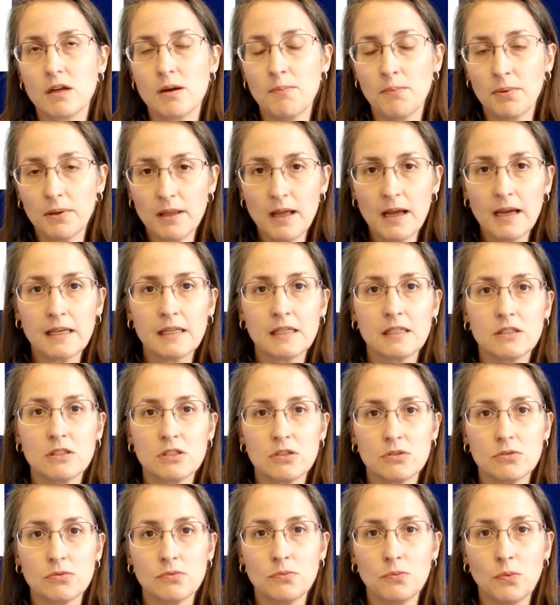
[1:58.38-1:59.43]
complying
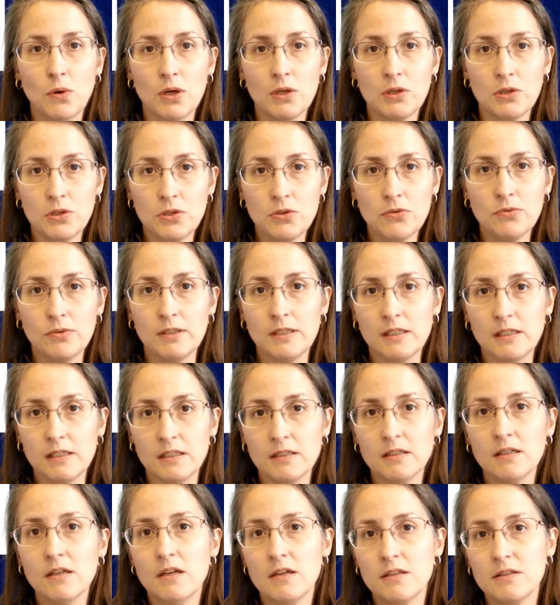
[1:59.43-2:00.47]
to what you
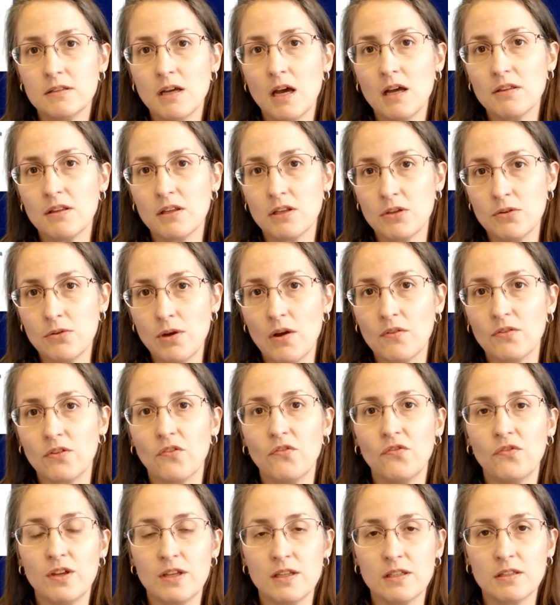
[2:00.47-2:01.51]
need, not that you have
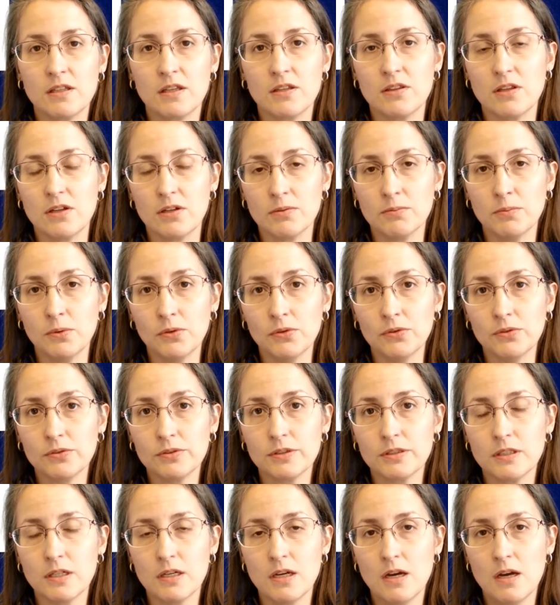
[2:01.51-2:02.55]
to fit into their
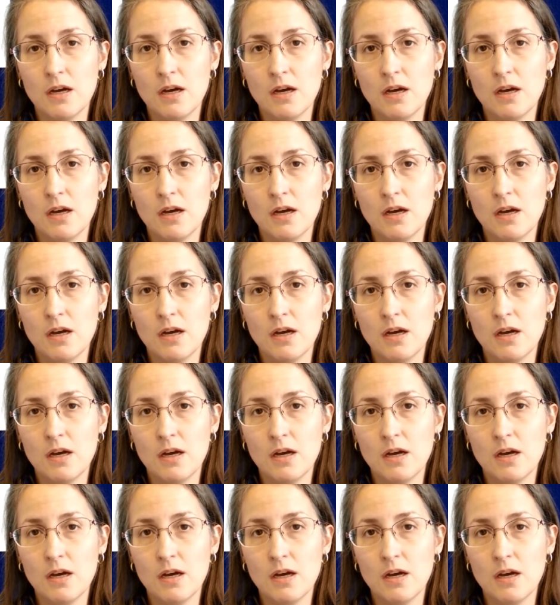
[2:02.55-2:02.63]
mold.